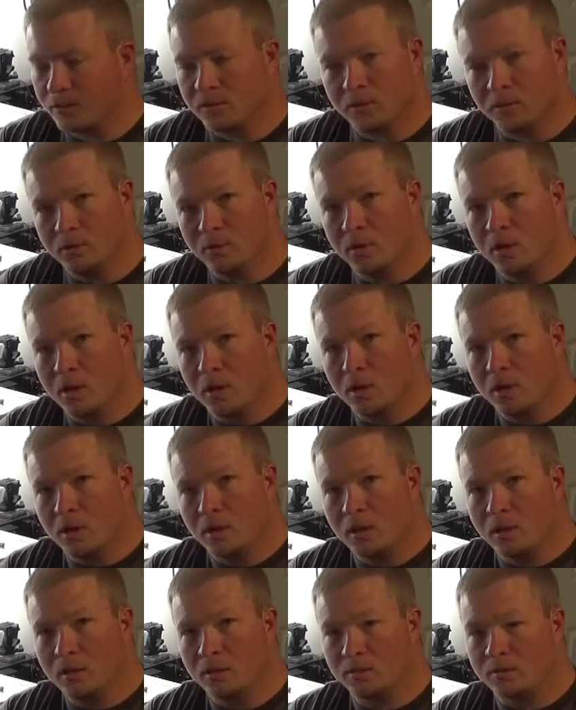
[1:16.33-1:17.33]
So
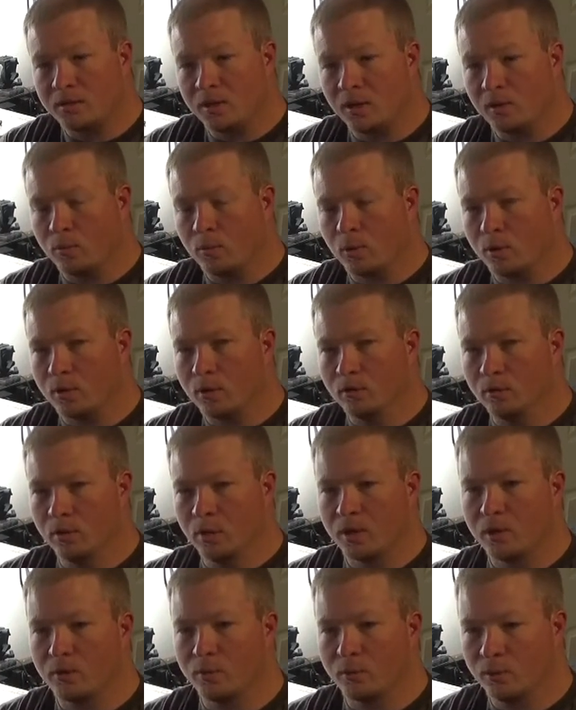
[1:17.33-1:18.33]
instead of where your
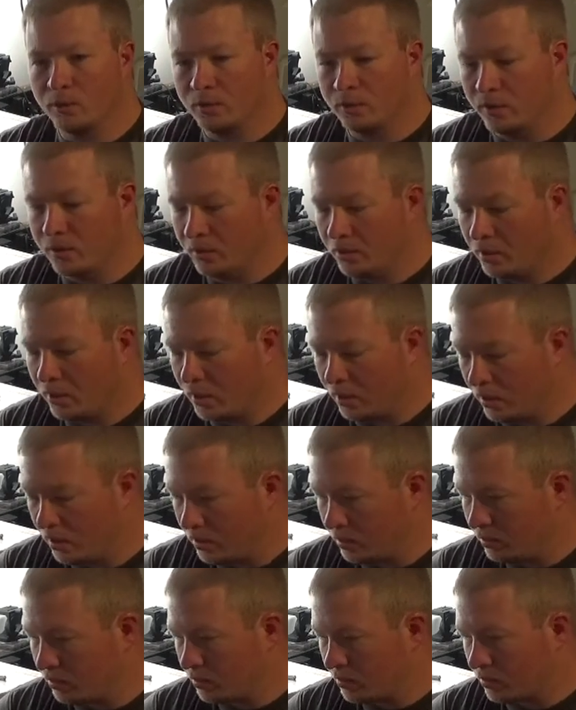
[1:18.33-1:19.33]
liquid
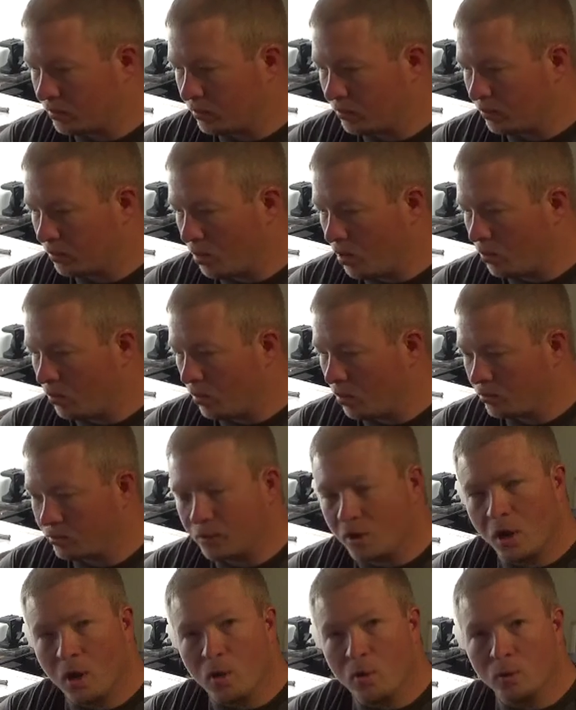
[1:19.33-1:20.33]
is almost
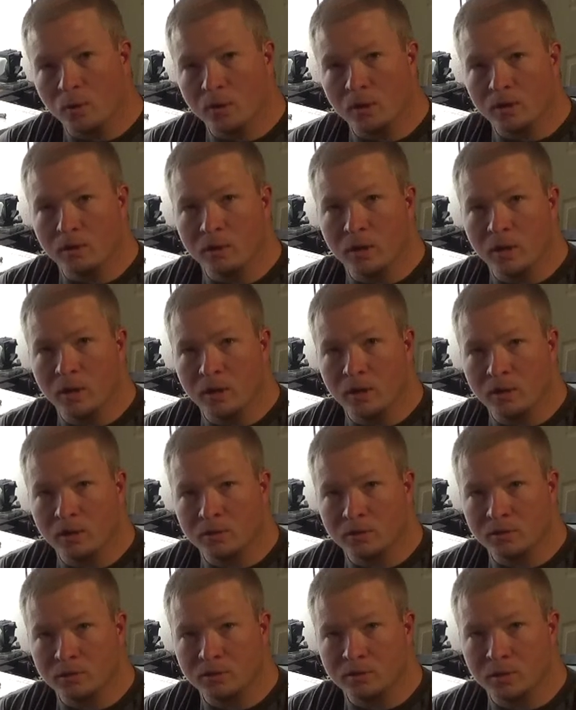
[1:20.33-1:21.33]
gone in
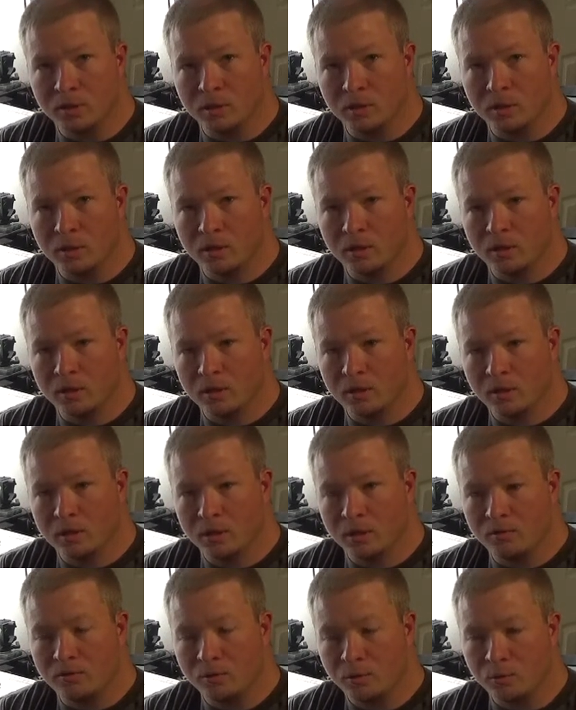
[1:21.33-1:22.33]
just a
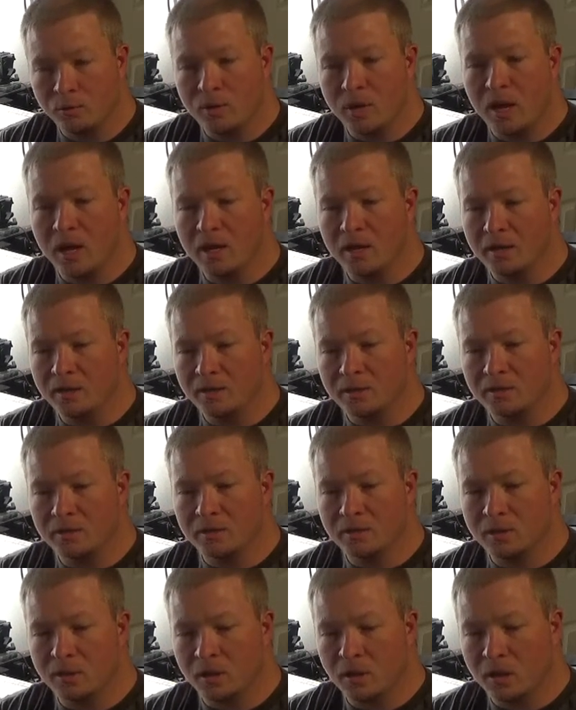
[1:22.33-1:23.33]
few days
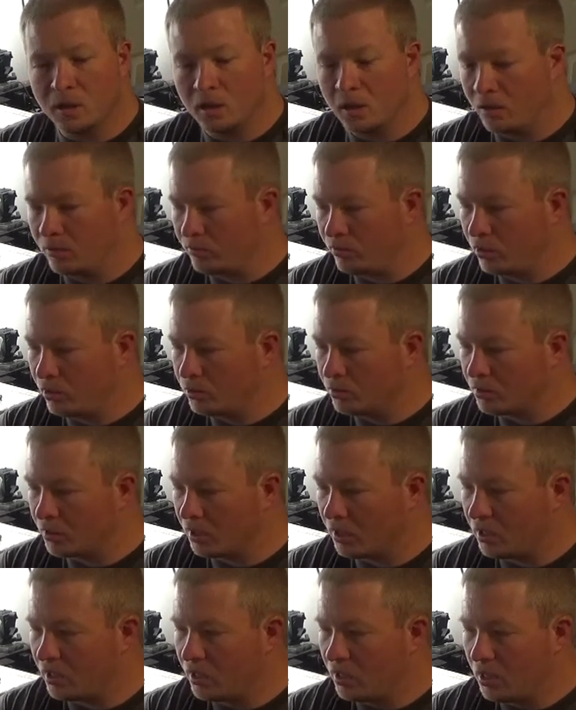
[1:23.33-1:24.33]
of using
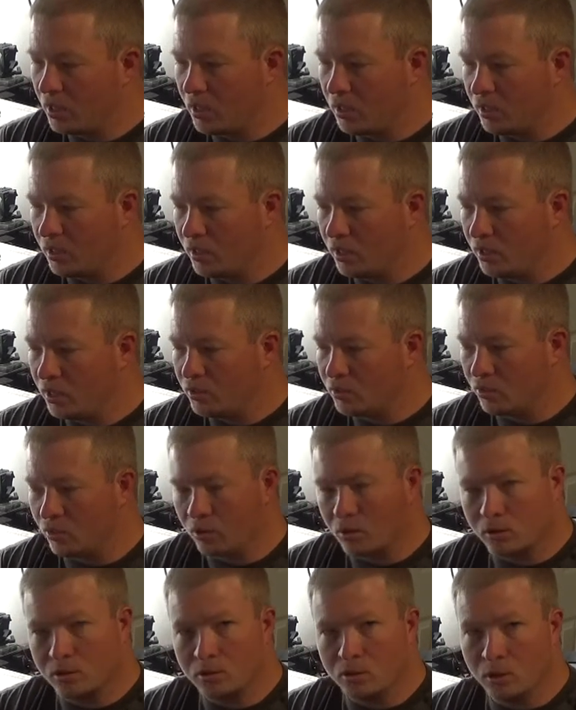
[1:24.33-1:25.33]
it, these
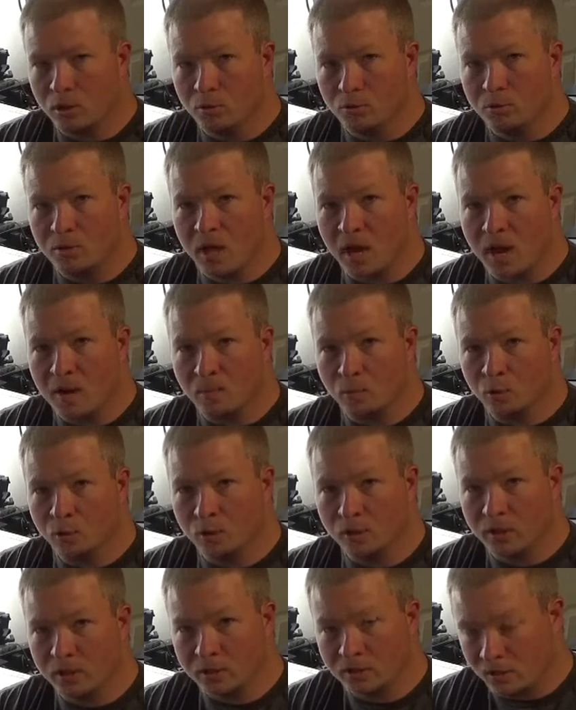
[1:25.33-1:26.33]
are a slow time
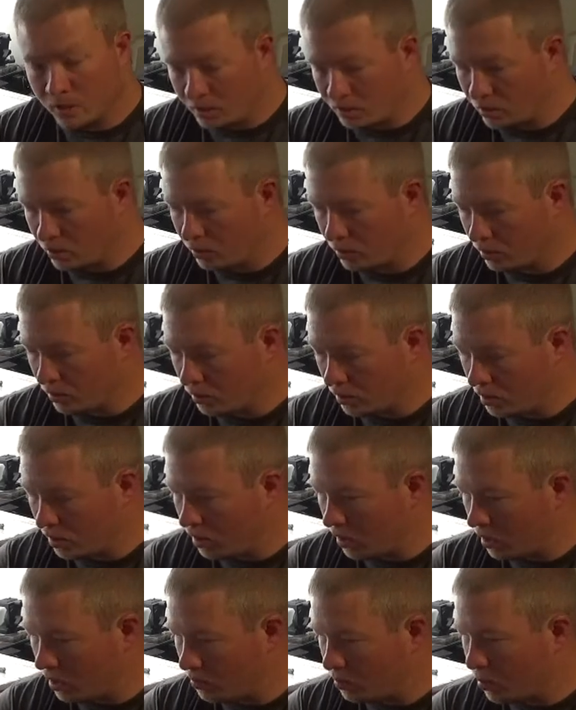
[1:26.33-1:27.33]
release that you can
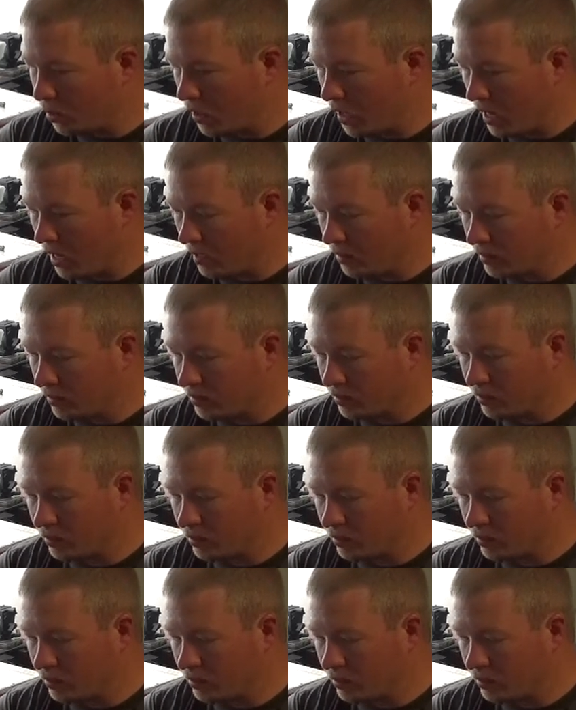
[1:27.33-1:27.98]
put out,